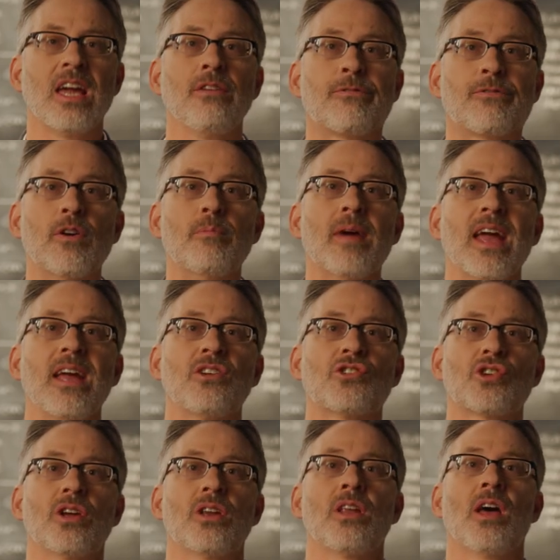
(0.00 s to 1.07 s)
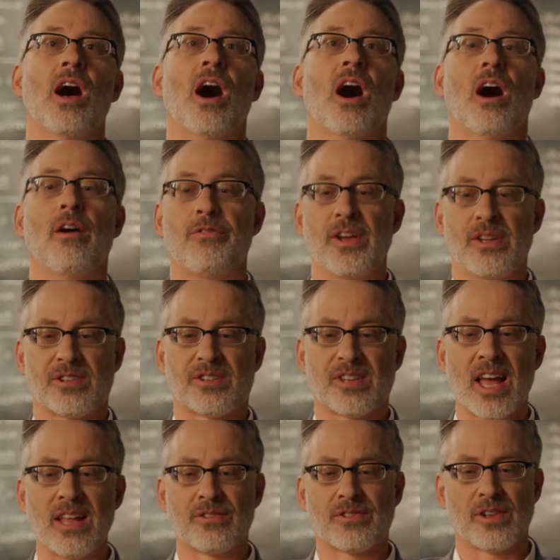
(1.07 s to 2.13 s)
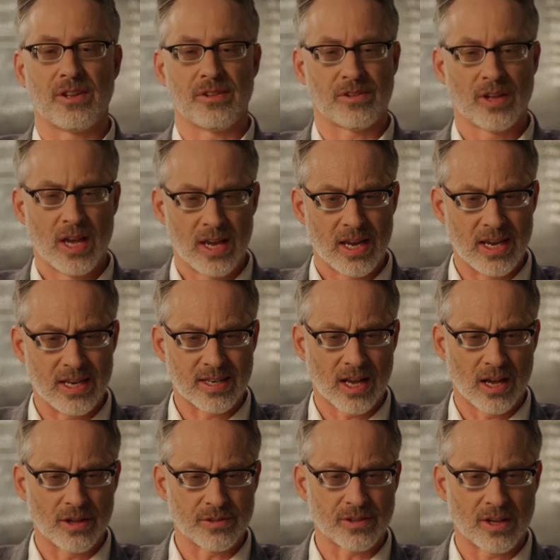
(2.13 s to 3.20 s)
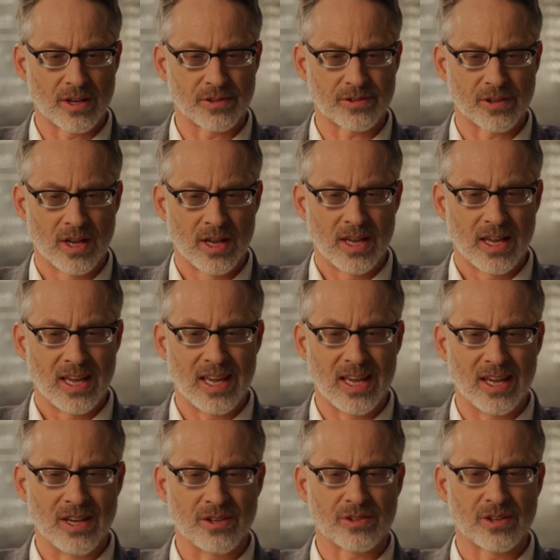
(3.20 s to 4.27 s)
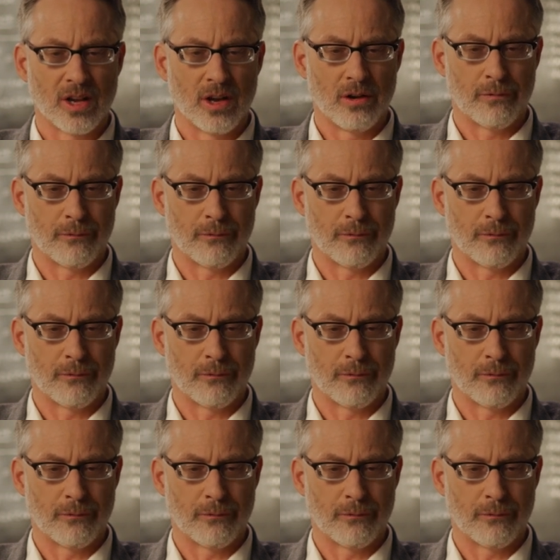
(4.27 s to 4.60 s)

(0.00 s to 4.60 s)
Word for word: information of the senses, he tells us, is